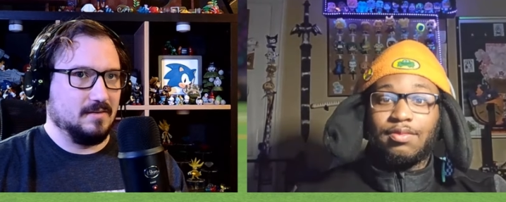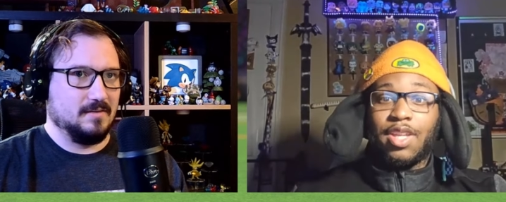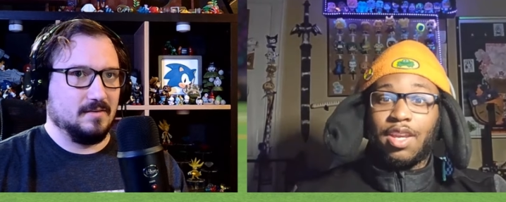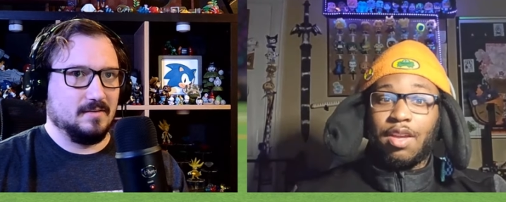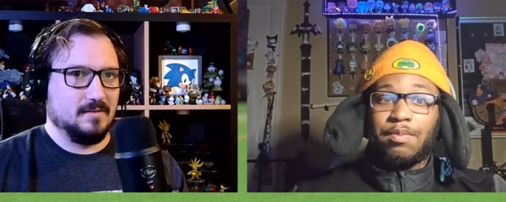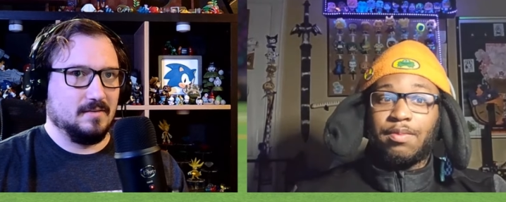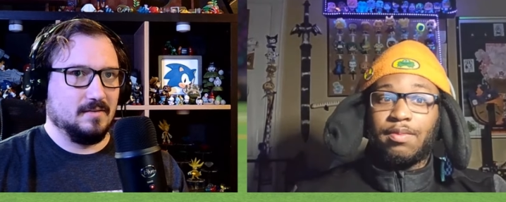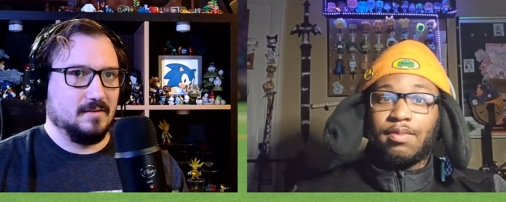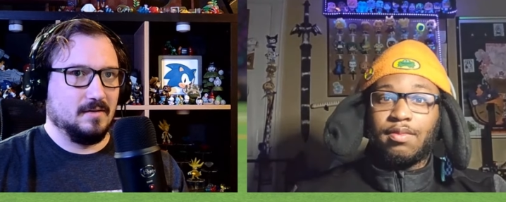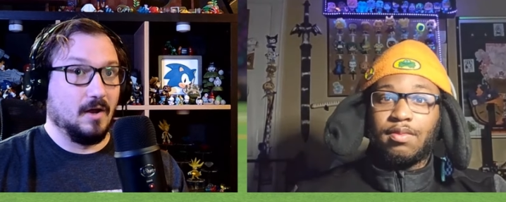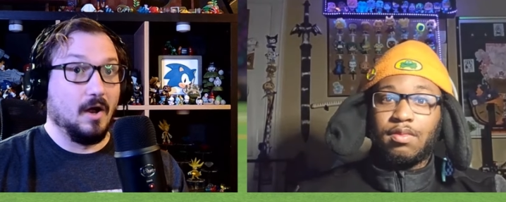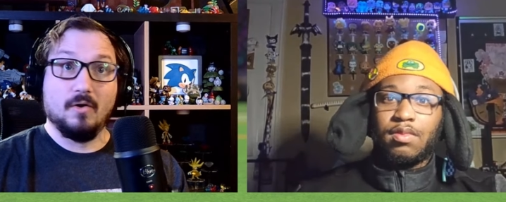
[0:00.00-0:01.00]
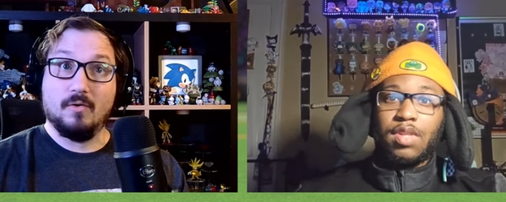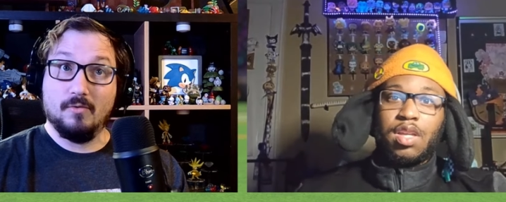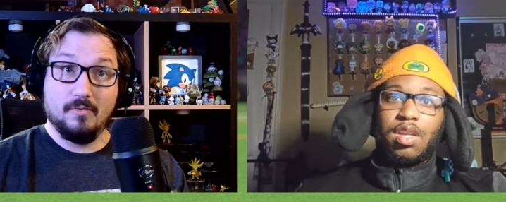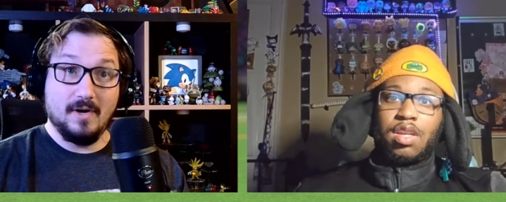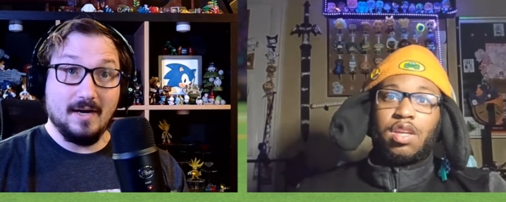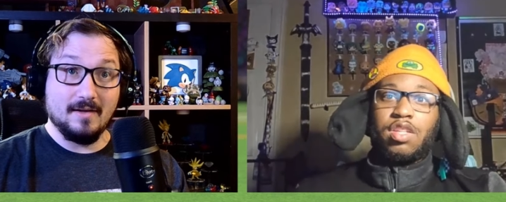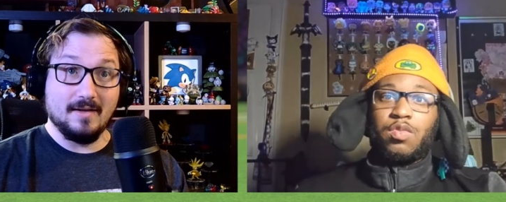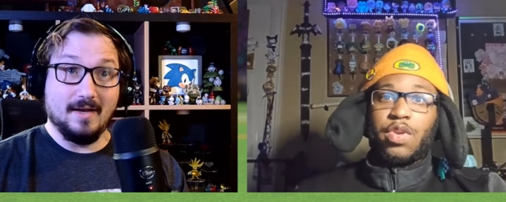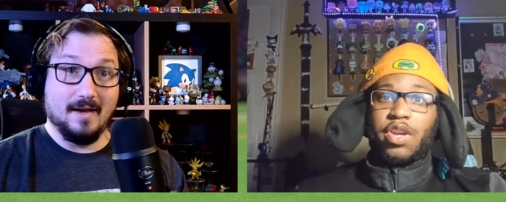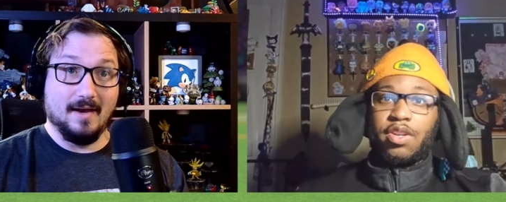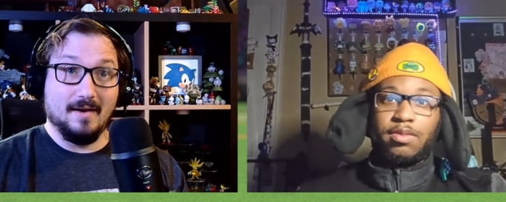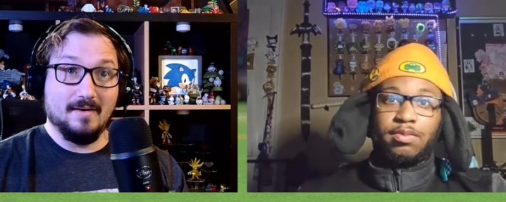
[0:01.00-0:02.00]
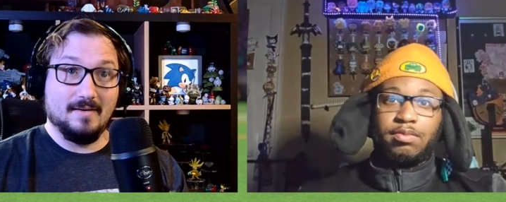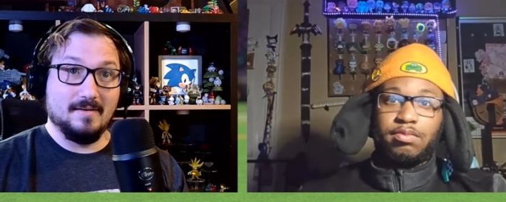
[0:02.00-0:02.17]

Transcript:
Speaker 1: Yep. Really? It's weird.